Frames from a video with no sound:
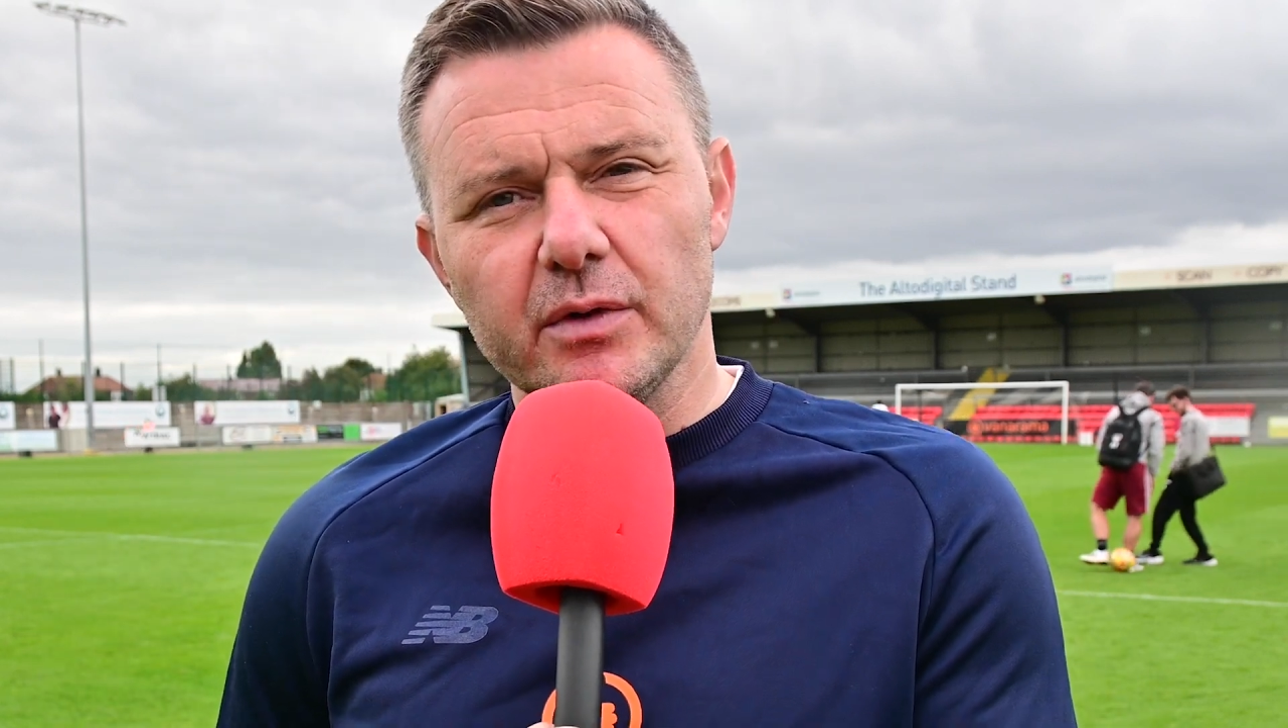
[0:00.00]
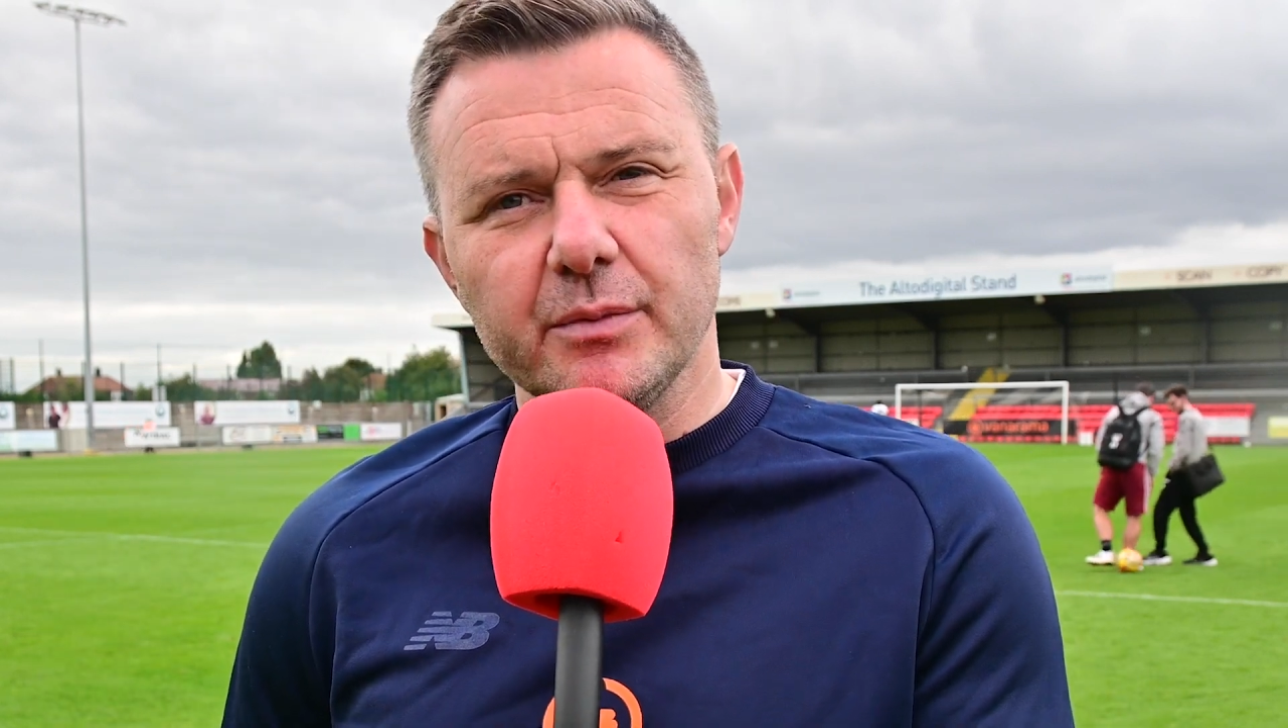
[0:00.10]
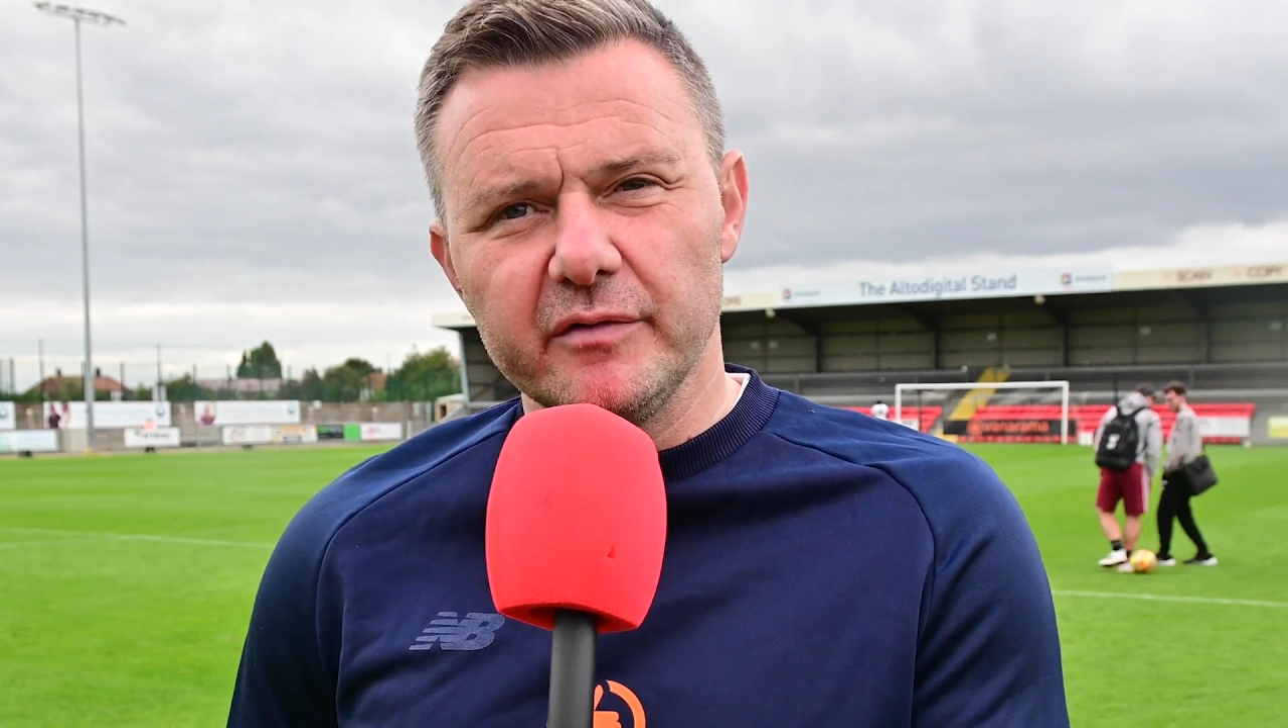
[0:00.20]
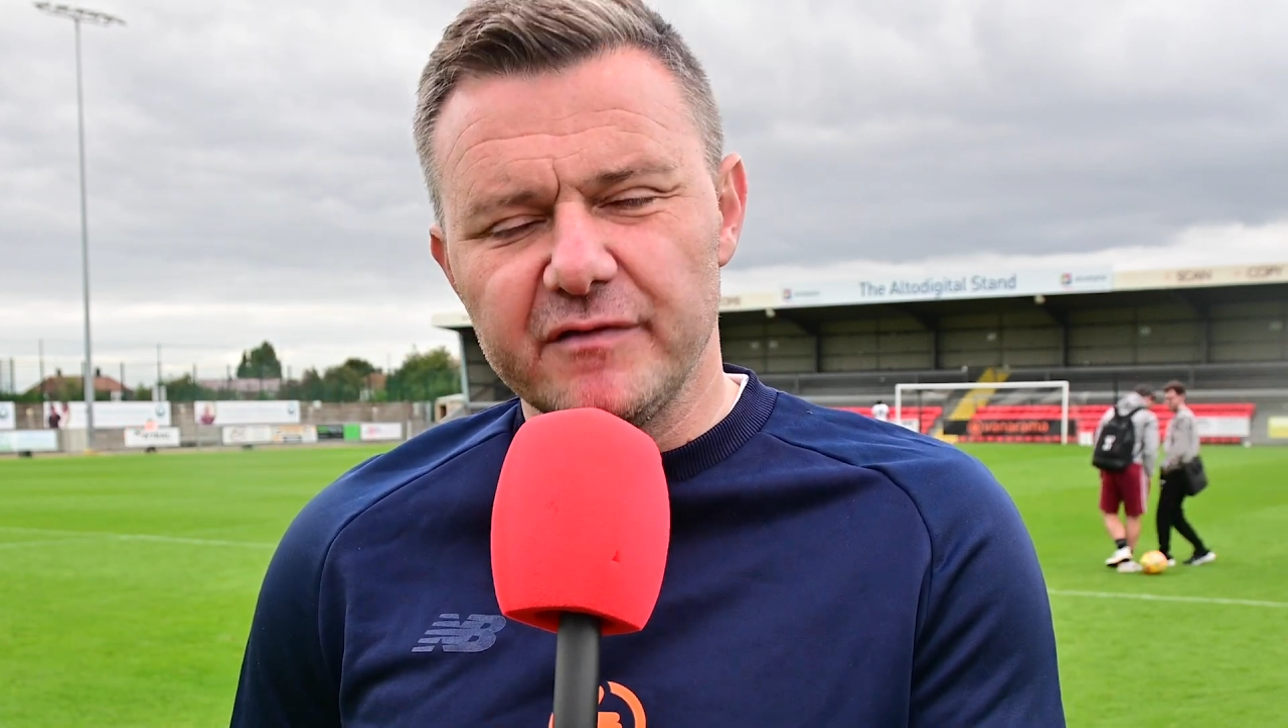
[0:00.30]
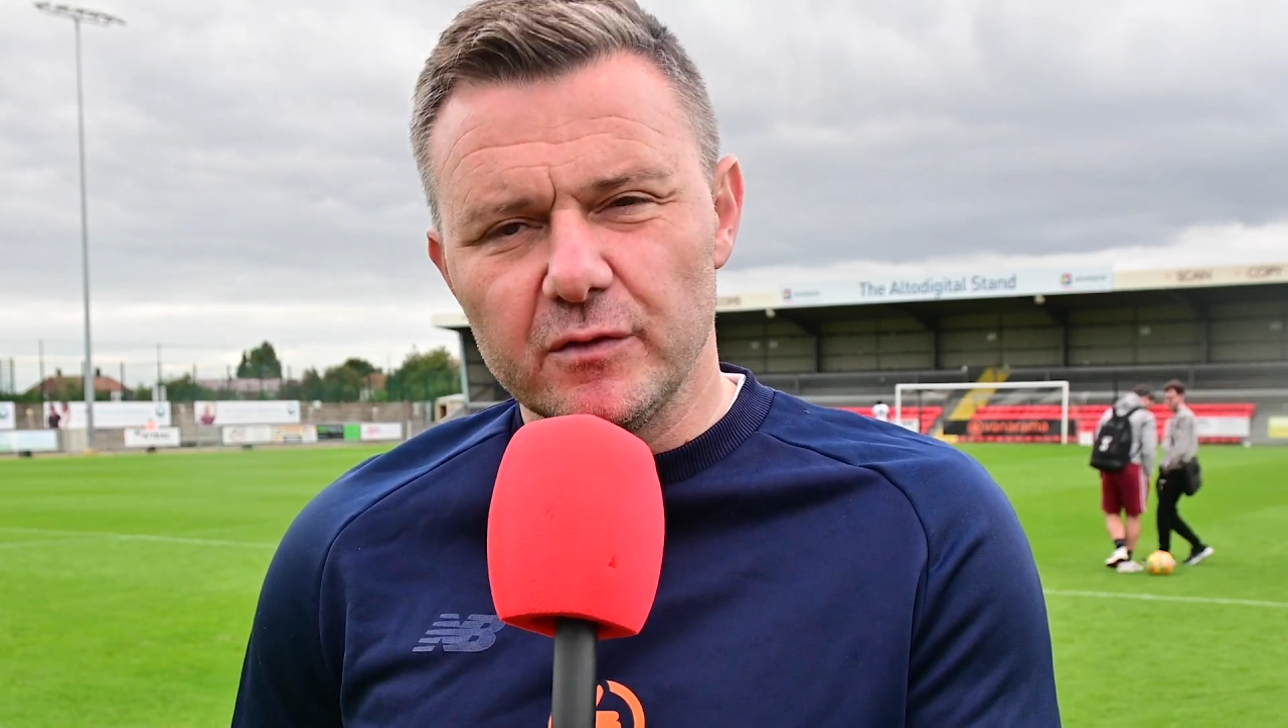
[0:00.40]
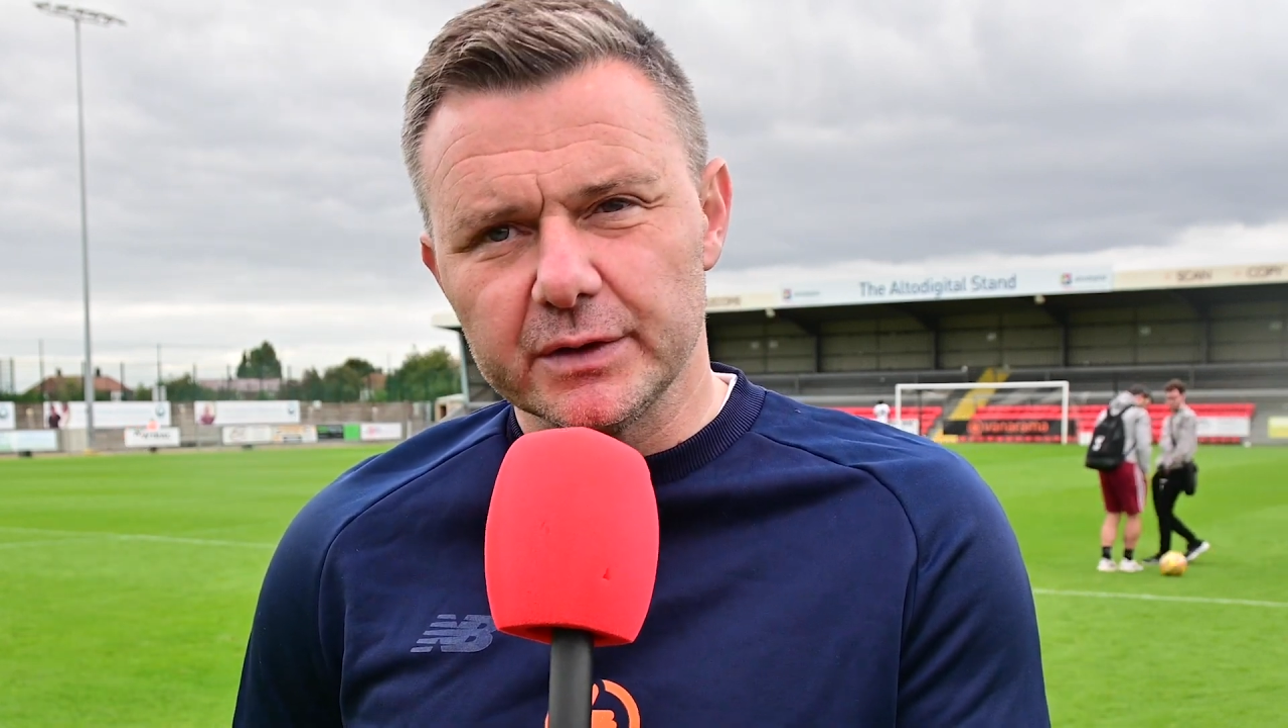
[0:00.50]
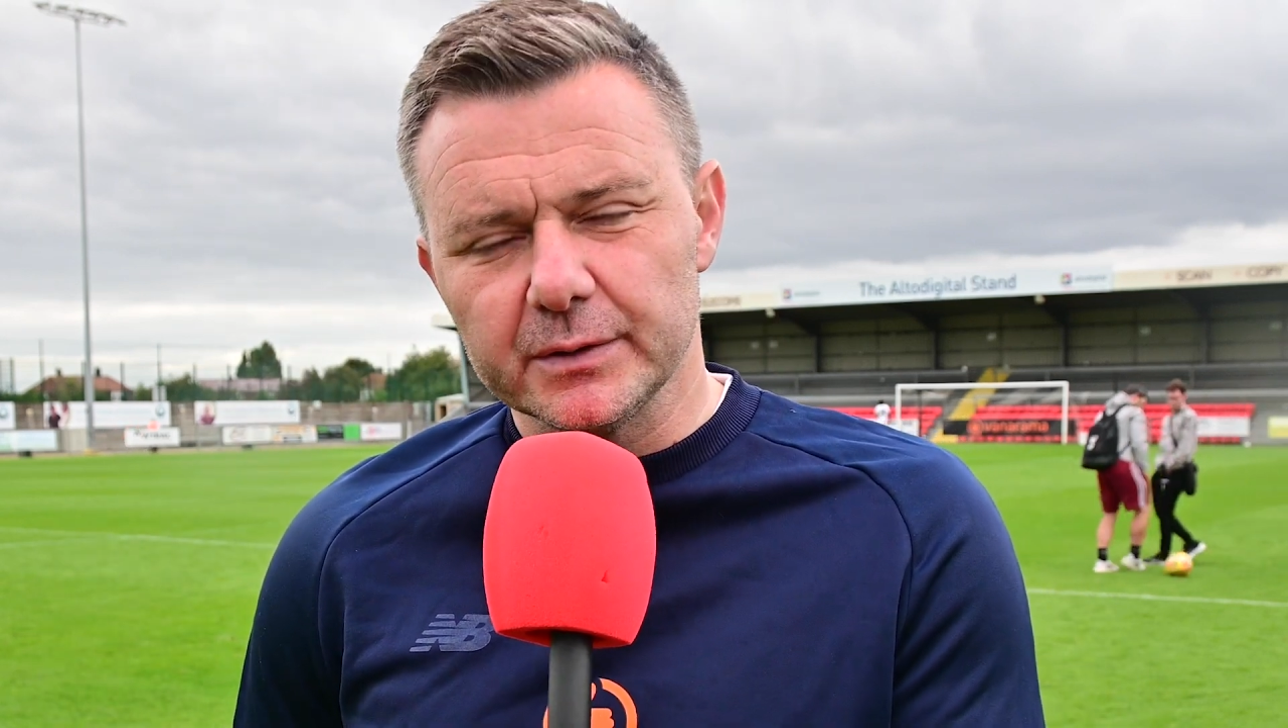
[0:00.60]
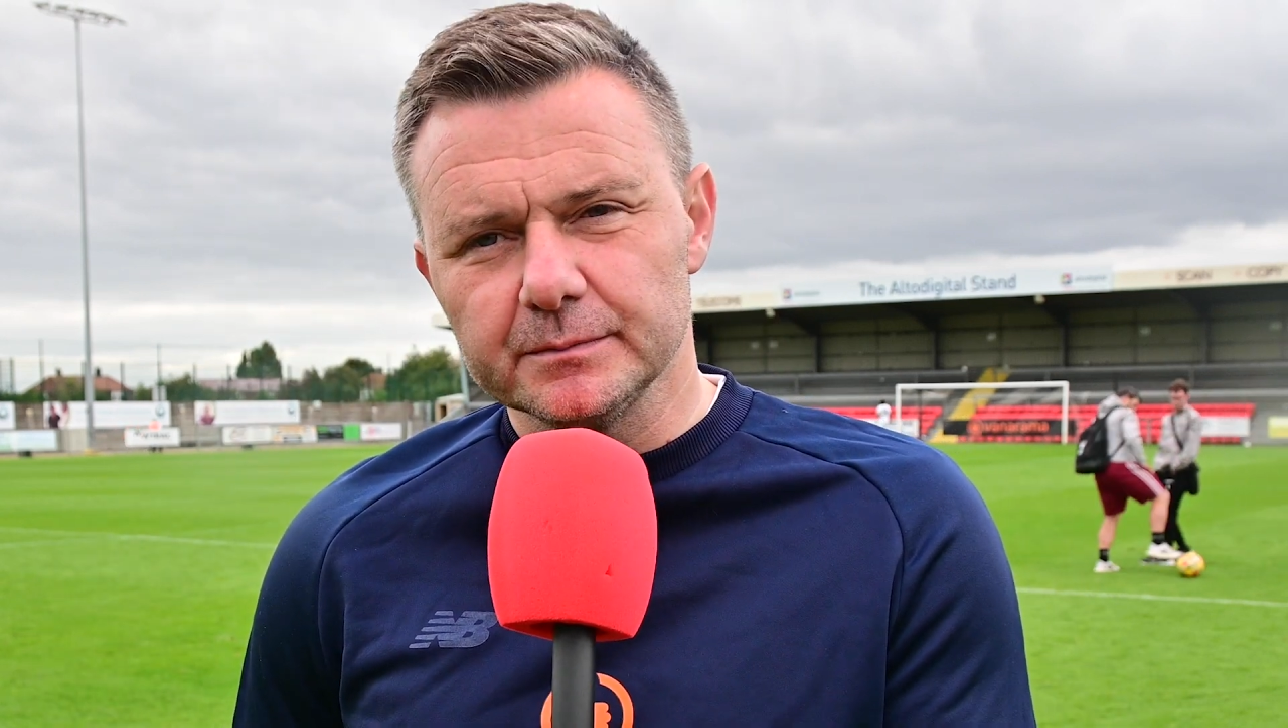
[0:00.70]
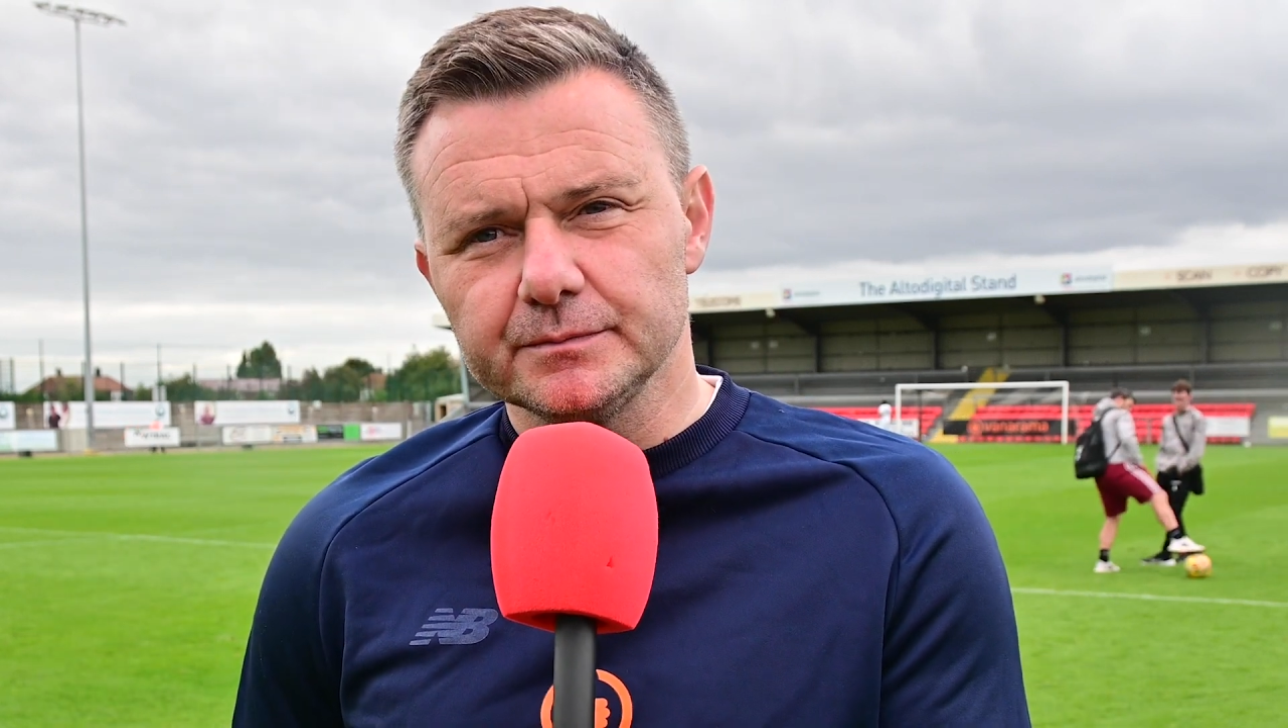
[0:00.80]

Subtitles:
we'll move forward.